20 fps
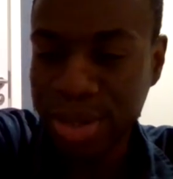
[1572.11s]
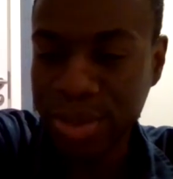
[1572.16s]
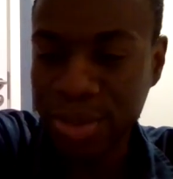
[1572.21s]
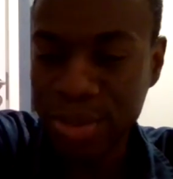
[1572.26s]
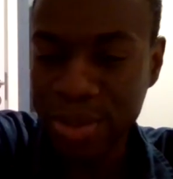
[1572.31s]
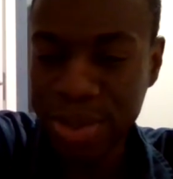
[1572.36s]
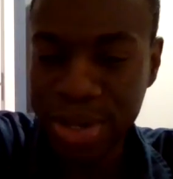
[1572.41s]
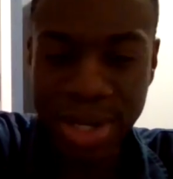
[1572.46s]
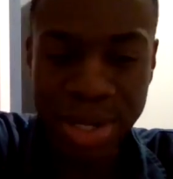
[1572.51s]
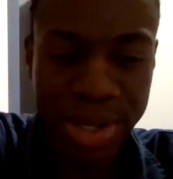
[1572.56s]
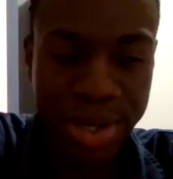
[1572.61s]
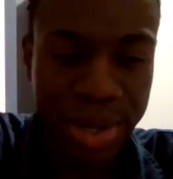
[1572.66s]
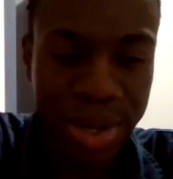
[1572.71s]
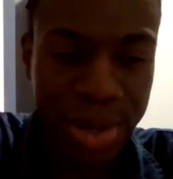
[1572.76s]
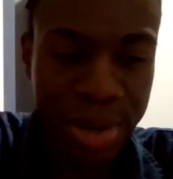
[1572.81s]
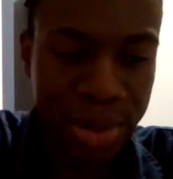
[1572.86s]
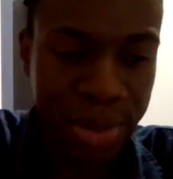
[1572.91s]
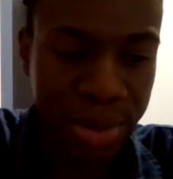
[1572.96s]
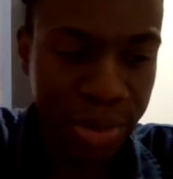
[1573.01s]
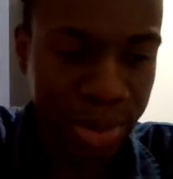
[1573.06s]
So in
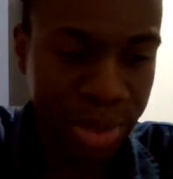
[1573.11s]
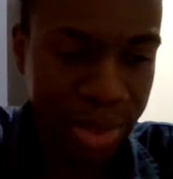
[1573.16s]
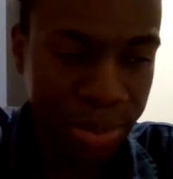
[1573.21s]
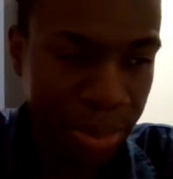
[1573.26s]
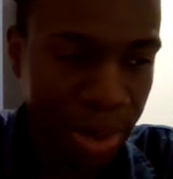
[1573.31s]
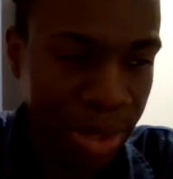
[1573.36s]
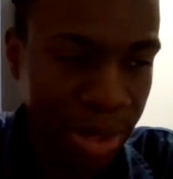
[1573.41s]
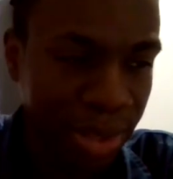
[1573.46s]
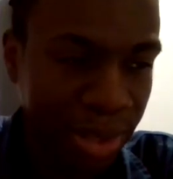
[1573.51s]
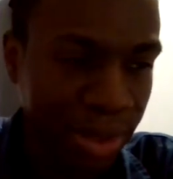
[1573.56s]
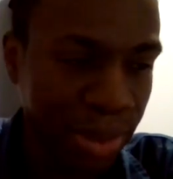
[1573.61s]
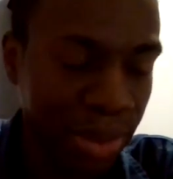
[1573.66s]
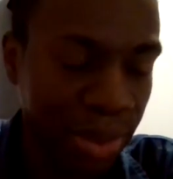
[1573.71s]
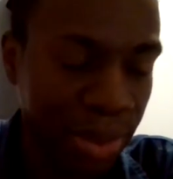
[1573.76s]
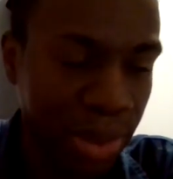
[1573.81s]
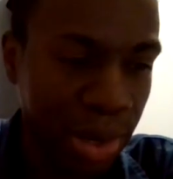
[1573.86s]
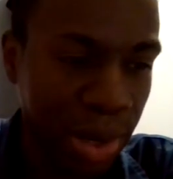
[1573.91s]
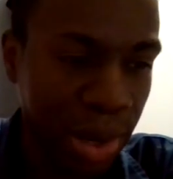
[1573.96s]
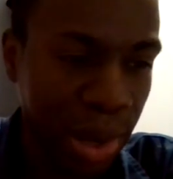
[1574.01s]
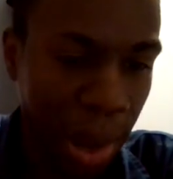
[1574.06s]
your response
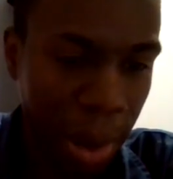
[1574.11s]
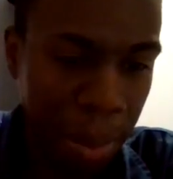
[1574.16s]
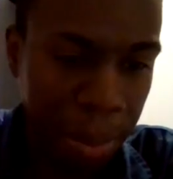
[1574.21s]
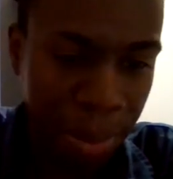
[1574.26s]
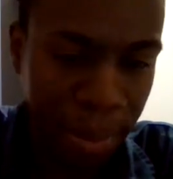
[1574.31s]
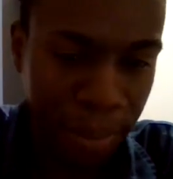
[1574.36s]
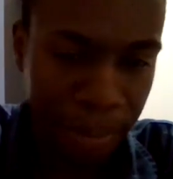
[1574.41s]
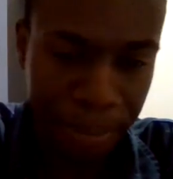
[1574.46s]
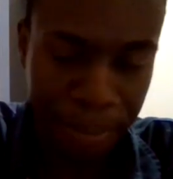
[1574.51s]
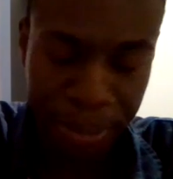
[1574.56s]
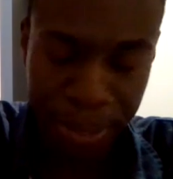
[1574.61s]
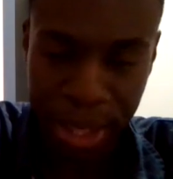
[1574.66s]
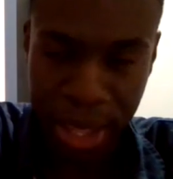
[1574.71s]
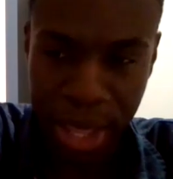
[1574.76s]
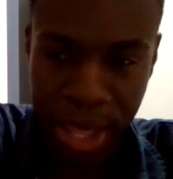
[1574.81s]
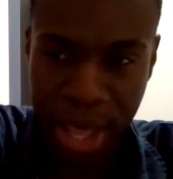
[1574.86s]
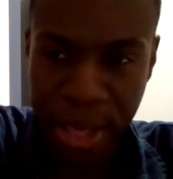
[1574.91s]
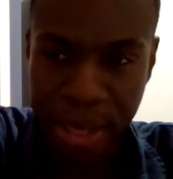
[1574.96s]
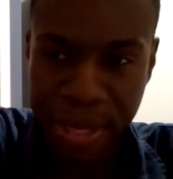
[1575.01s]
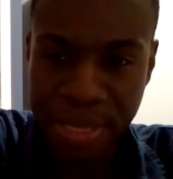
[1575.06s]
to up,
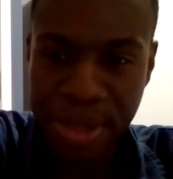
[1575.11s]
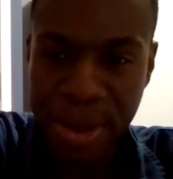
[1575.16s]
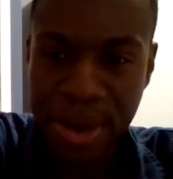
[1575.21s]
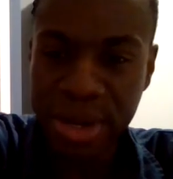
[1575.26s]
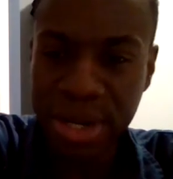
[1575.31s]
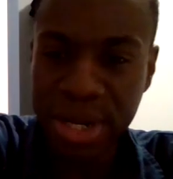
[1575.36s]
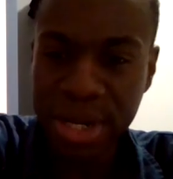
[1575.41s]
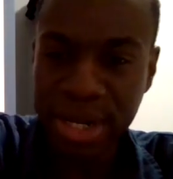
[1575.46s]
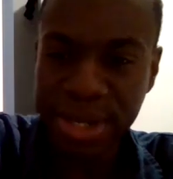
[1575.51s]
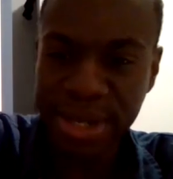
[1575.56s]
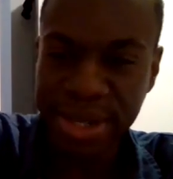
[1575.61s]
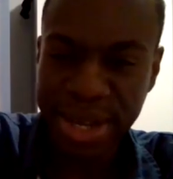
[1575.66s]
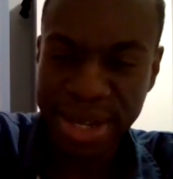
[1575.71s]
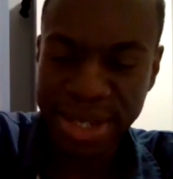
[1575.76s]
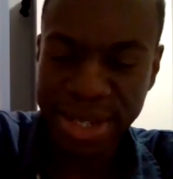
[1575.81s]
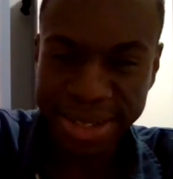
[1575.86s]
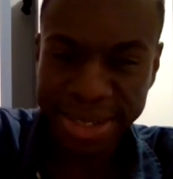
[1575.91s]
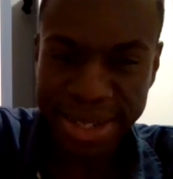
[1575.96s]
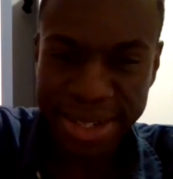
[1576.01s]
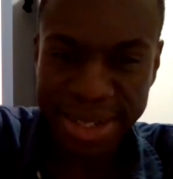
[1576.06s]
there is
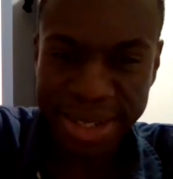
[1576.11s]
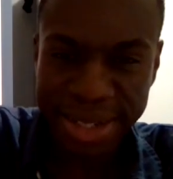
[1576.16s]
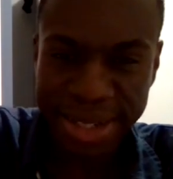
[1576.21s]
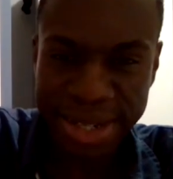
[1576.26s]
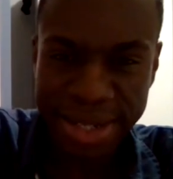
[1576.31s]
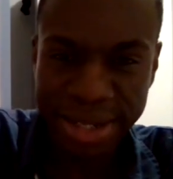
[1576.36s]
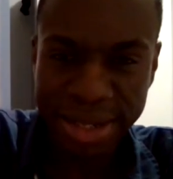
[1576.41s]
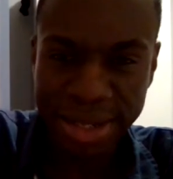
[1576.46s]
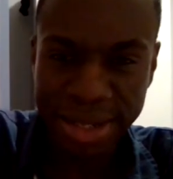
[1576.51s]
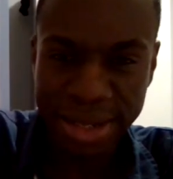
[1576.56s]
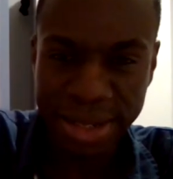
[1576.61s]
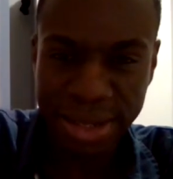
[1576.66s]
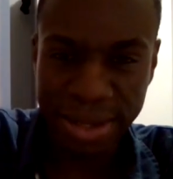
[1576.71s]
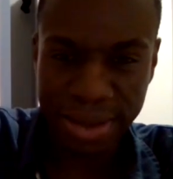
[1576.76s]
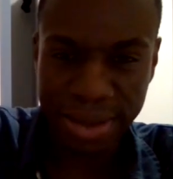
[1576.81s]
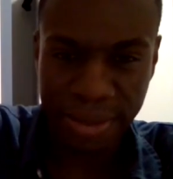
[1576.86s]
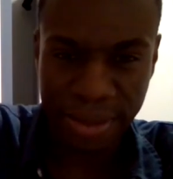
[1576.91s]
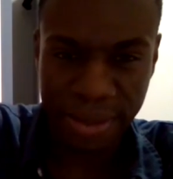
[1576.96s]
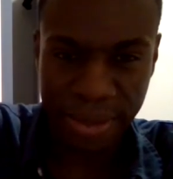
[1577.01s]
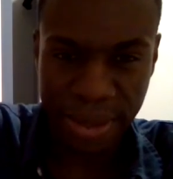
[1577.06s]
a sentence
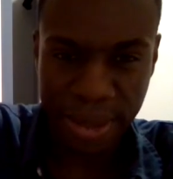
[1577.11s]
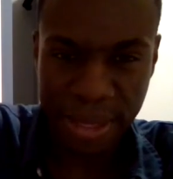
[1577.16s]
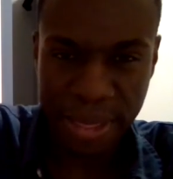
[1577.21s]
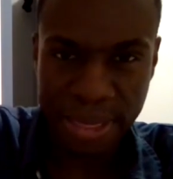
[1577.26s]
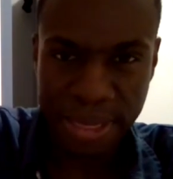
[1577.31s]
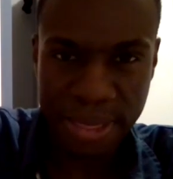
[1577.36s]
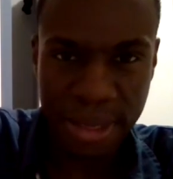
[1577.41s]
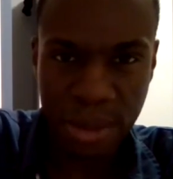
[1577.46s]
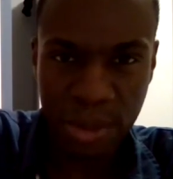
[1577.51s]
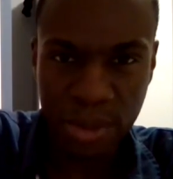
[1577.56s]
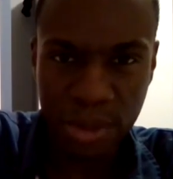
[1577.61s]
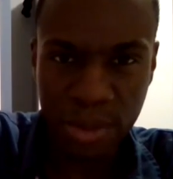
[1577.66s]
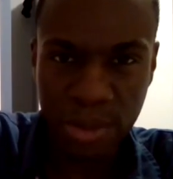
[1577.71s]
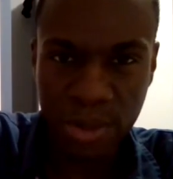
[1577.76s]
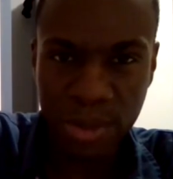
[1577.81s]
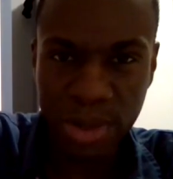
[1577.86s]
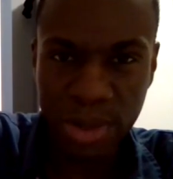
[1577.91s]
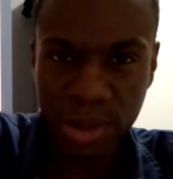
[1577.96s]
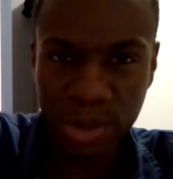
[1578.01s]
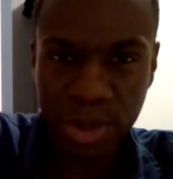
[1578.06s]

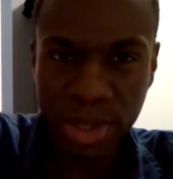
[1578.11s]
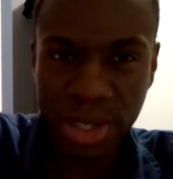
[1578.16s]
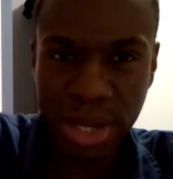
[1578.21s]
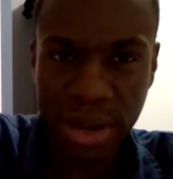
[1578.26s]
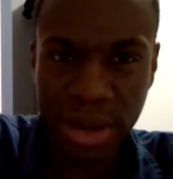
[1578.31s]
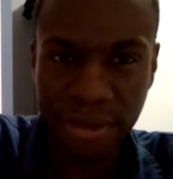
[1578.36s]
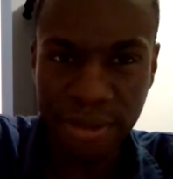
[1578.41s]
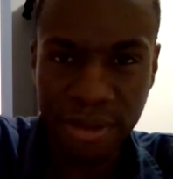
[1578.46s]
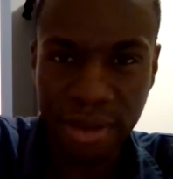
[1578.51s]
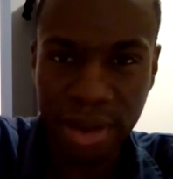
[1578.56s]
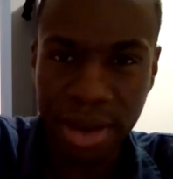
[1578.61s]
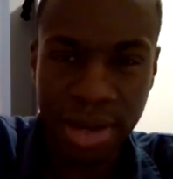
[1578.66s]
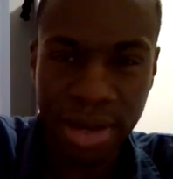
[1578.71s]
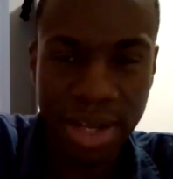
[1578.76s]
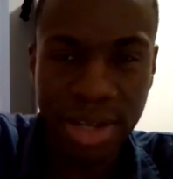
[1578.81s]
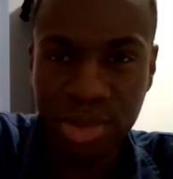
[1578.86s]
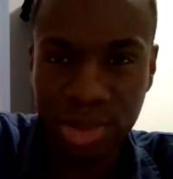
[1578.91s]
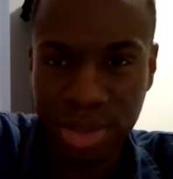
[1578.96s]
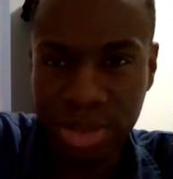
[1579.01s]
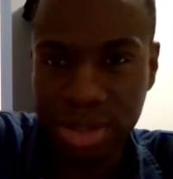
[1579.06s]
which I
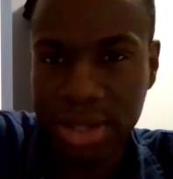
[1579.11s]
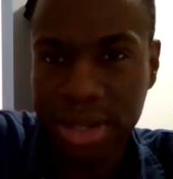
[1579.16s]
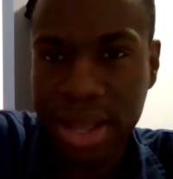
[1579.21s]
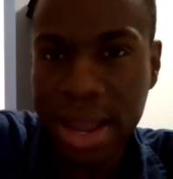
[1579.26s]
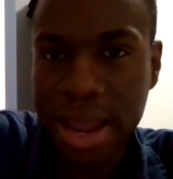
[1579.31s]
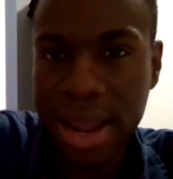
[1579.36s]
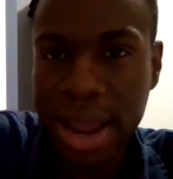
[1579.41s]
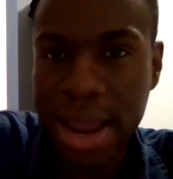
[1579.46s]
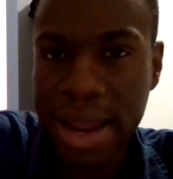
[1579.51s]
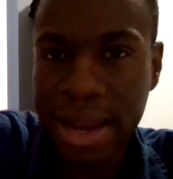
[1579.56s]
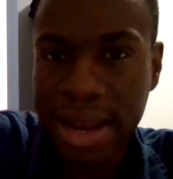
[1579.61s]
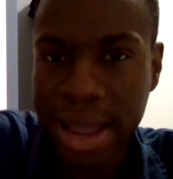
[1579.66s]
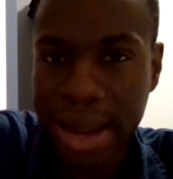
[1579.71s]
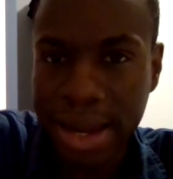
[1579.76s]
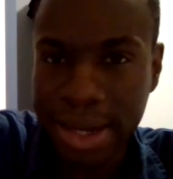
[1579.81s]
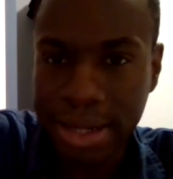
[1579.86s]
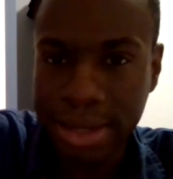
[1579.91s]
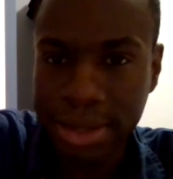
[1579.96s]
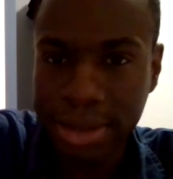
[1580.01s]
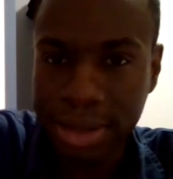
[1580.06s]
find interesting. I
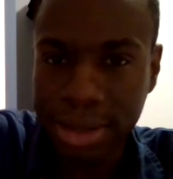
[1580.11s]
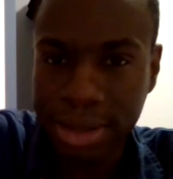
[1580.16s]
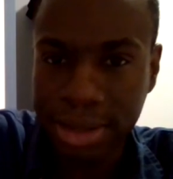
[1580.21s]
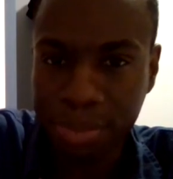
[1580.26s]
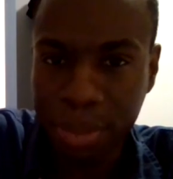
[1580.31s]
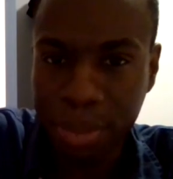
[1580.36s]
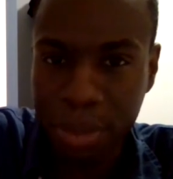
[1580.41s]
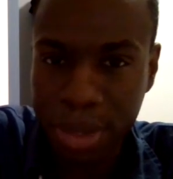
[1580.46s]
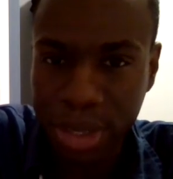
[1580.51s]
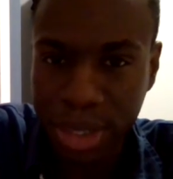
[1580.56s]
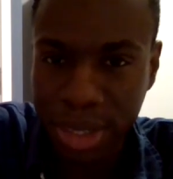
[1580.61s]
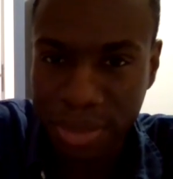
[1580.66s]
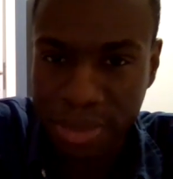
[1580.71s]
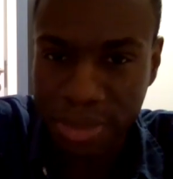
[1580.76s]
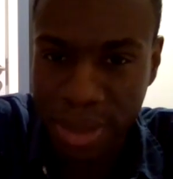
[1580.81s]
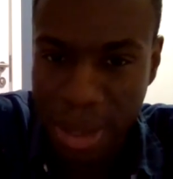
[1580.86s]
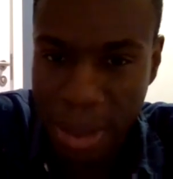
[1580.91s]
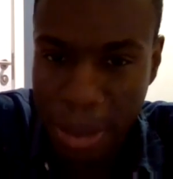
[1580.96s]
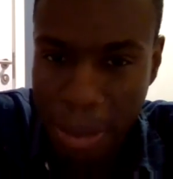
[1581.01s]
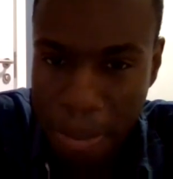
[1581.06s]
like it. It's published
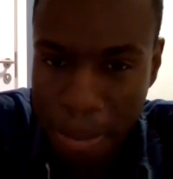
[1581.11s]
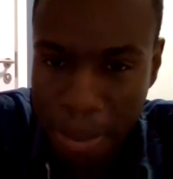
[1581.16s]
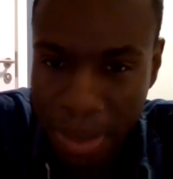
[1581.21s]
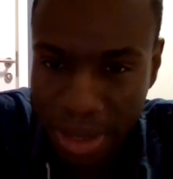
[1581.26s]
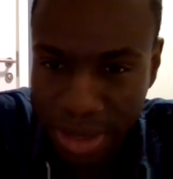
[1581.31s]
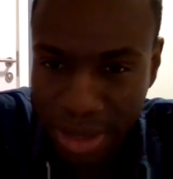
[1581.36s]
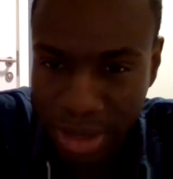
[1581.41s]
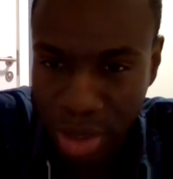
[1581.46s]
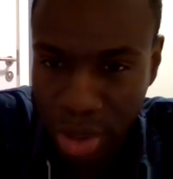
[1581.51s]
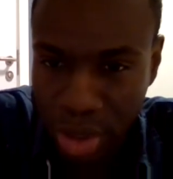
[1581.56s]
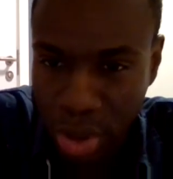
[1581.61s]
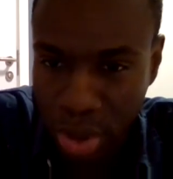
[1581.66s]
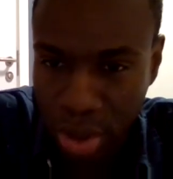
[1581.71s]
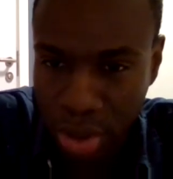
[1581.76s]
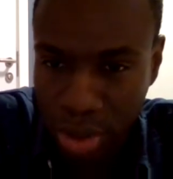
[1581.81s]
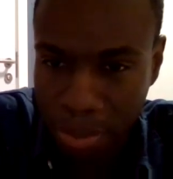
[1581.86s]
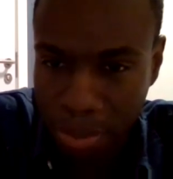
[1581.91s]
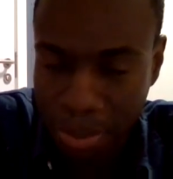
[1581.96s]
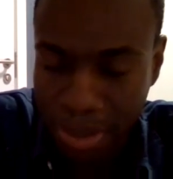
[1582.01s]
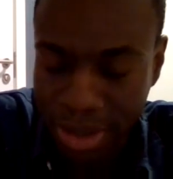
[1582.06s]
in the Mess
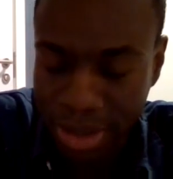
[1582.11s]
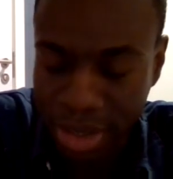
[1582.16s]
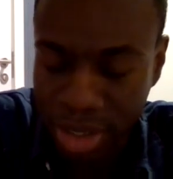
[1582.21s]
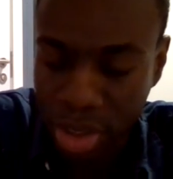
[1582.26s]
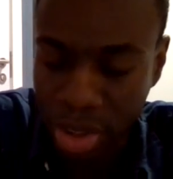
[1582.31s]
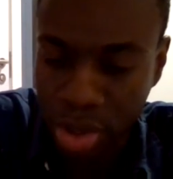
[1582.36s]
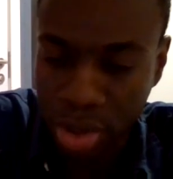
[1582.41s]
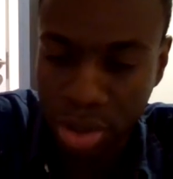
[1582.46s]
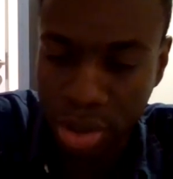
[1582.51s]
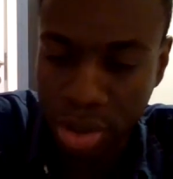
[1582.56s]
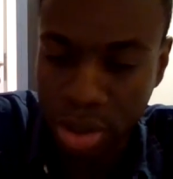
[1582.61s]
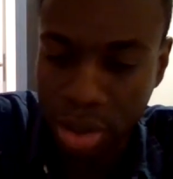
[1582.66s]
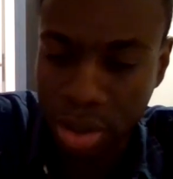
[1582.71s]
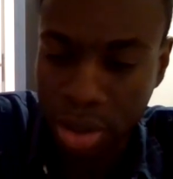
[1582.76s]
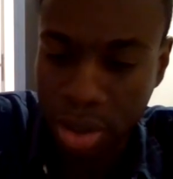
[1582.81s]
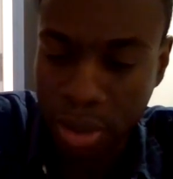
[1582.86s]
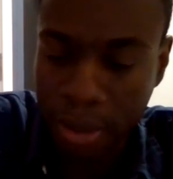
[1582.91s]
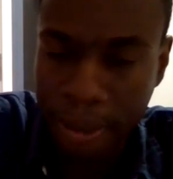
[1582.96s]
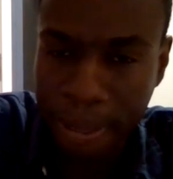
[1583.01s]
Journal.